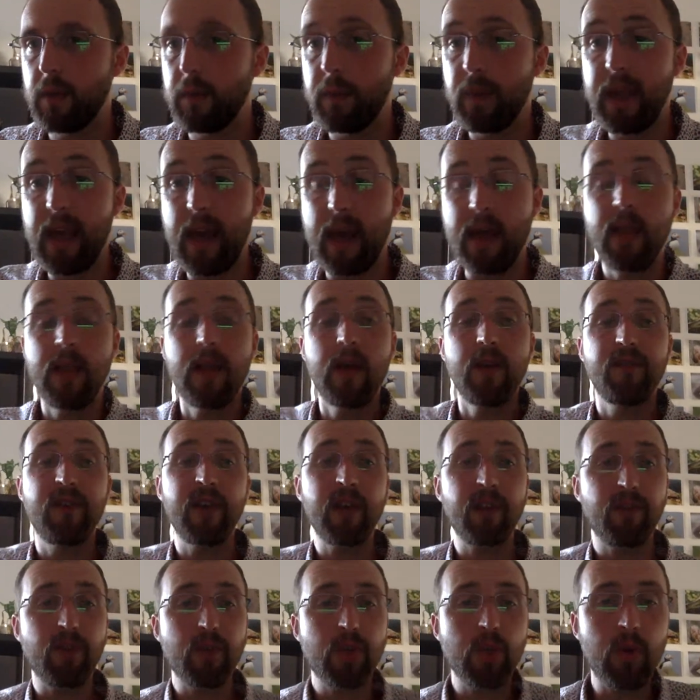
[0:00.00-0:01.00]
But yeah,
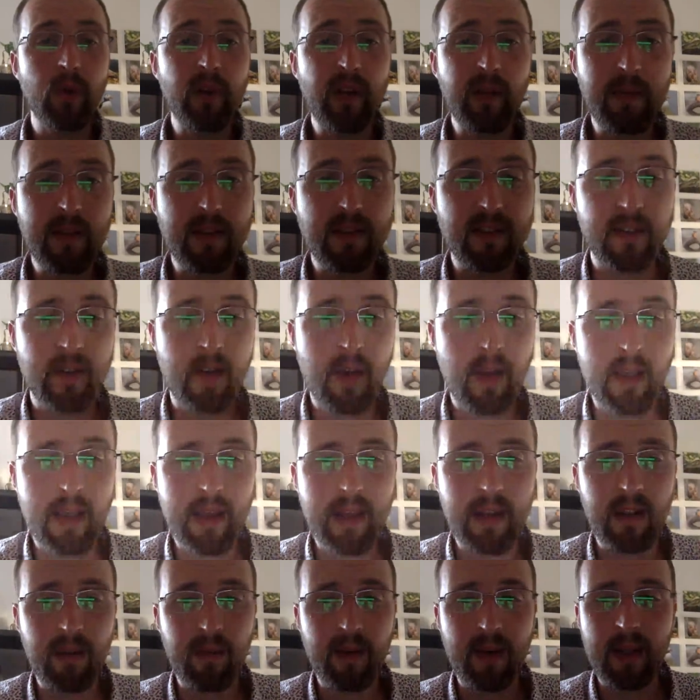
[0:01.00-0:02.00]
thanks for joining me tonight
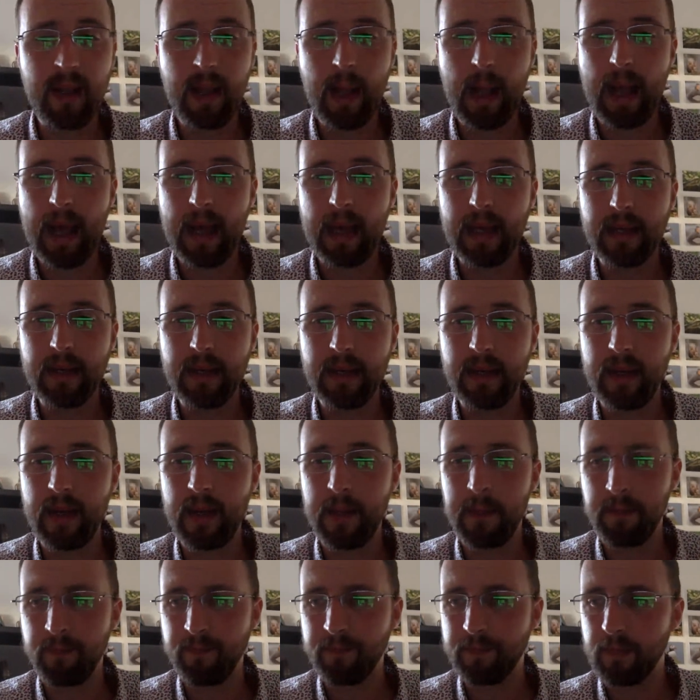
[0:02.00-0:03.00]
anyway,
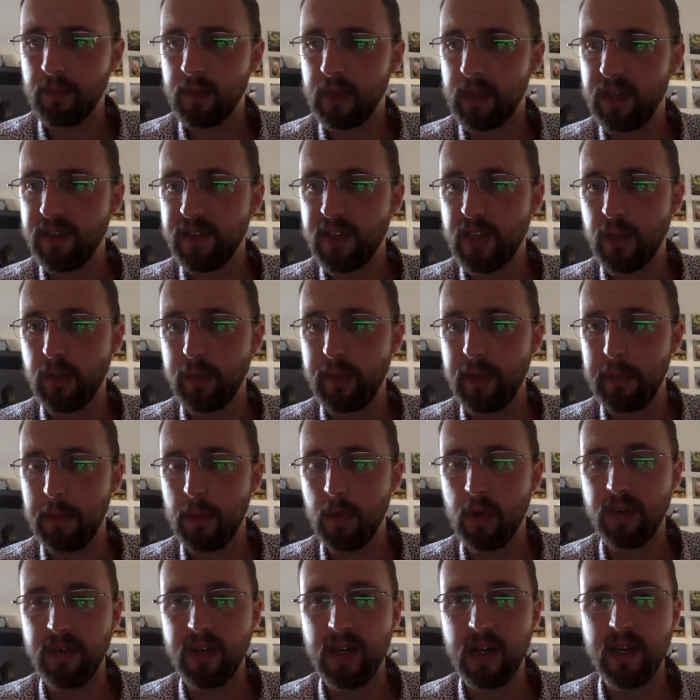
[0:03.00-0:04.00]
and giving you a bit
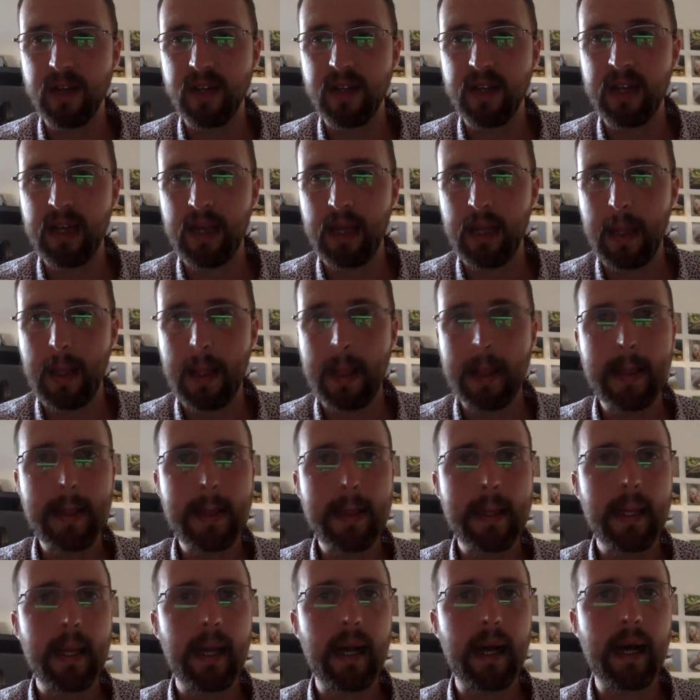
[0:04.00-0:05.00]
more of an idea.
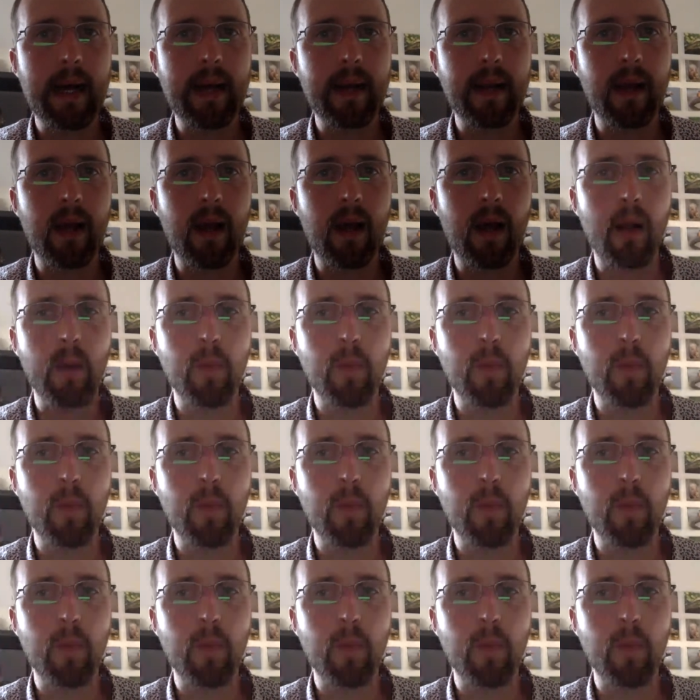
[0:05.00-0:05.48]
And I